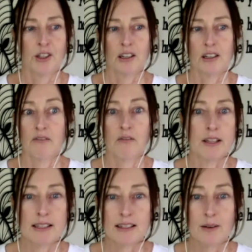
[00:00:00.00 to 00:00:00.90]

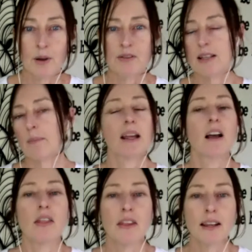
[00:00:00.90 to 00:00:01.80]
convince them of something.
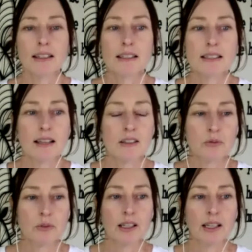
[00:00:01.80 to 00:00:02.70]
I think it's
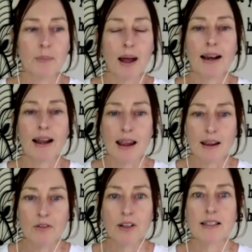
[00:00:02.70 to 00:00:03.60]
really about
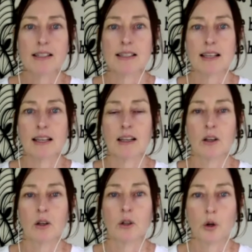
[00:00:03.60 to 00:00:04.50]
evidencing
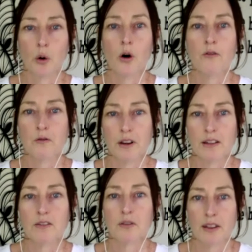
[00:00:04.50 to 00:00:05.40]
your fit
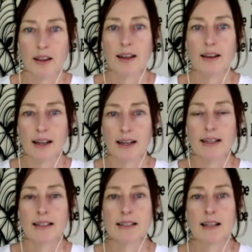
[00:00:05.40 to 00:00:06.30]
for their
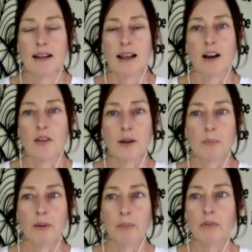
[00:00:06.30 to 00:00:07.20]
needs. And I think
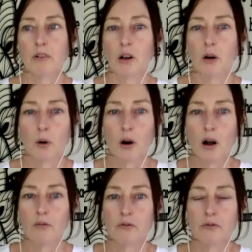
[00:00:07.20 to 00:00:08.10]
people are a lot more
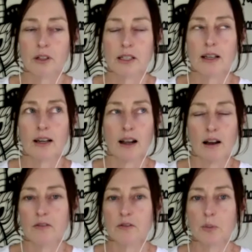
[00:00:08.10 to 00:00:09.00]
confident and
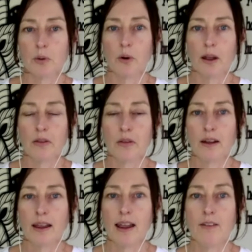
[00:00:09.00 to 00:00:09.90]
comfortable with
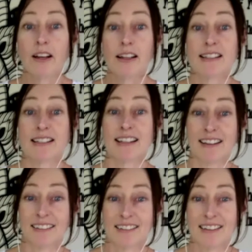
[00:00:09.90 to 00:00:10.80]

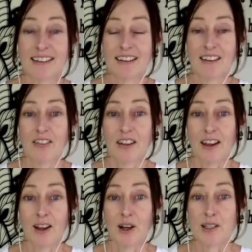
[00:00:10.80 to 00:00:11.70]
evidencing
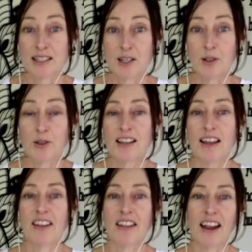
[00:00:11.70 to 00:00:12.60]
their skill
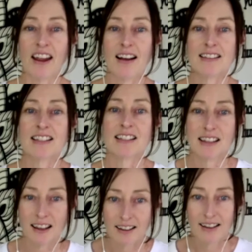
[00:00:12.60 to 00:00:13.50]
set than they are
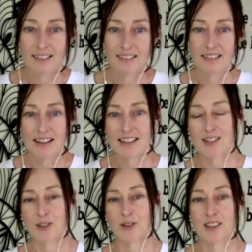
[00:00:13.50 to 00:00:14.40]
selling their
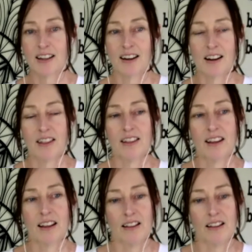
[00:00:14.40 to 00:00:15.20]
skill set. And I think